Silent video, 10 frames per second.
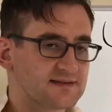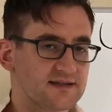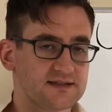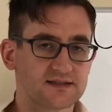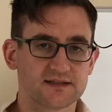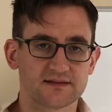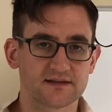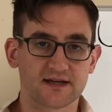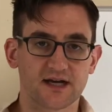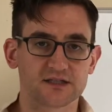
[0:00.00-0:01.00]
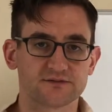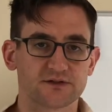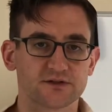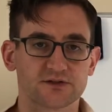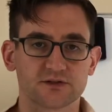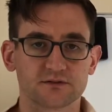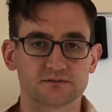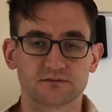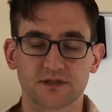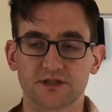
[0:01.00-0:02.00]
idea, nothing controversial.
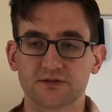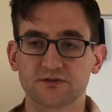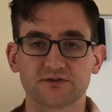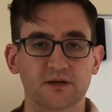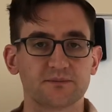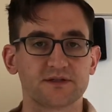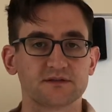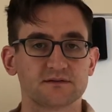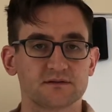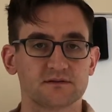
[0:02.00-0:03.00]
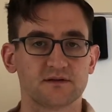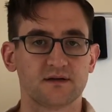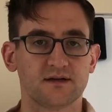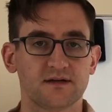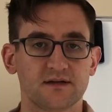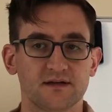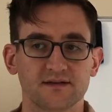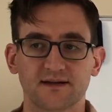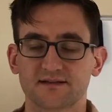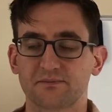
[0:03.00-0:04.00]
When you do something
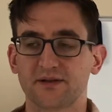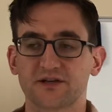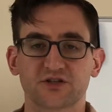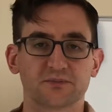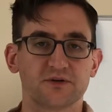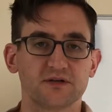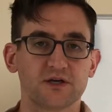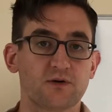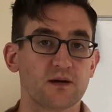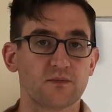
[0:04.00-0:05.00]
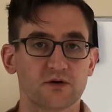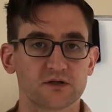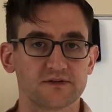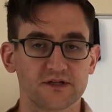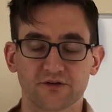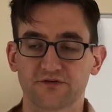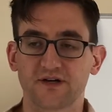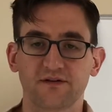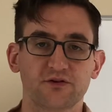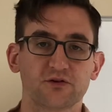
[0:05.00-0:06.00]
that's pleasurable, you want more of it. You're a
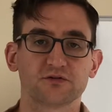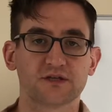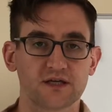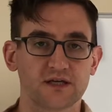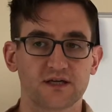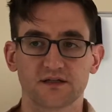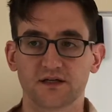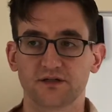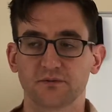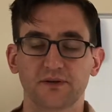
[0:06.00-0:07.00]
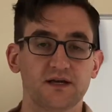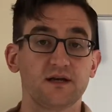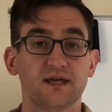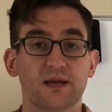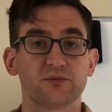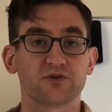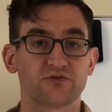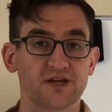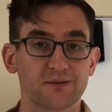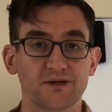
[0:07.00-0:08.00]
5-year-old kid and you're playing a game with your
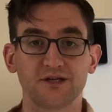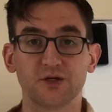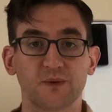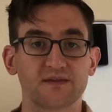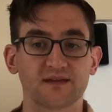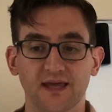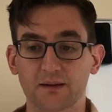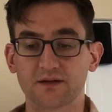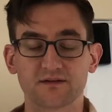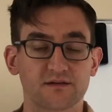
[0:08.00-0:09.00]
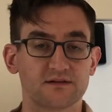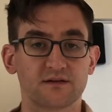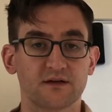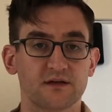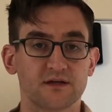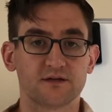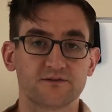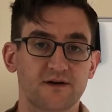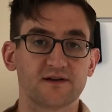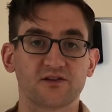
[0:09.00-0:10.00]
family and you win the game and it's this
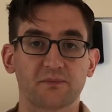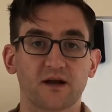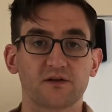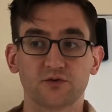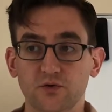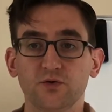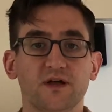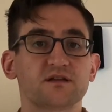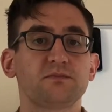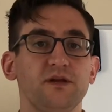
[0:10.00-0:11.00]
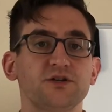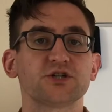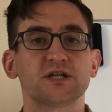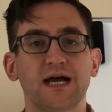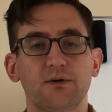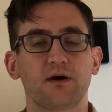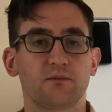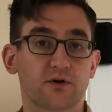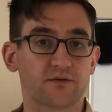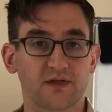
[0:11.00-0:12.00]
fun experience. Ooh, that's pleasure. I want
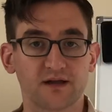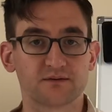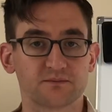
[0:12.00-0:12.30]
more of that.